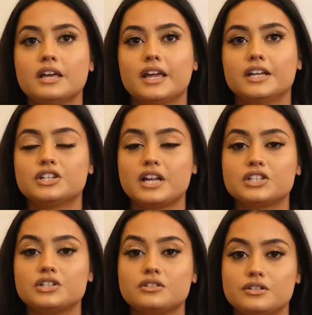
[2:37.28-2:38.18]

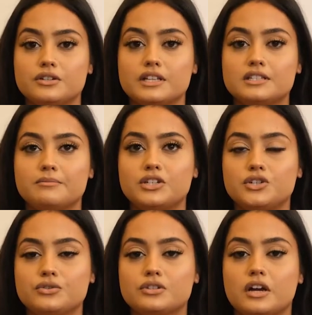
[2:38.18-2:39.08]
international students may
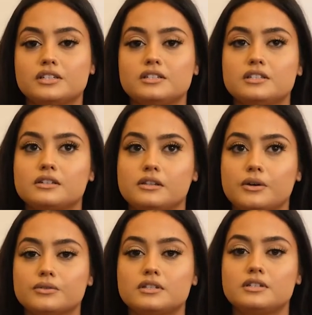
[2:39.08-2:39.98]
choose not to
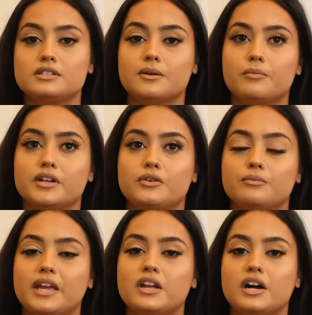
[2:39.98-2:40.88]
disclose to someone who
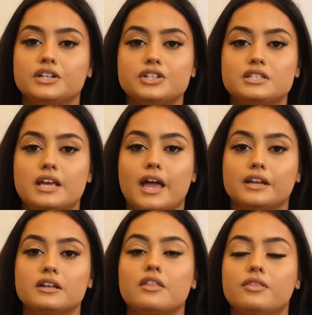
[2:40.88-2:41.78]
may not understand
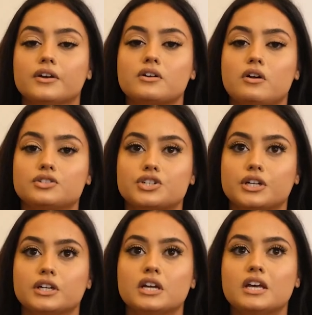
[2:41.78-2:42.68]
their
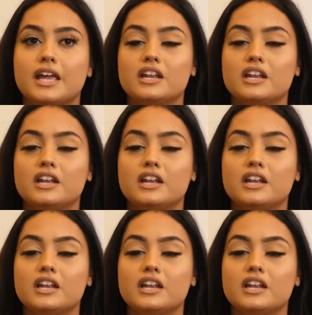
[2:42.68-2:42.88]
culture in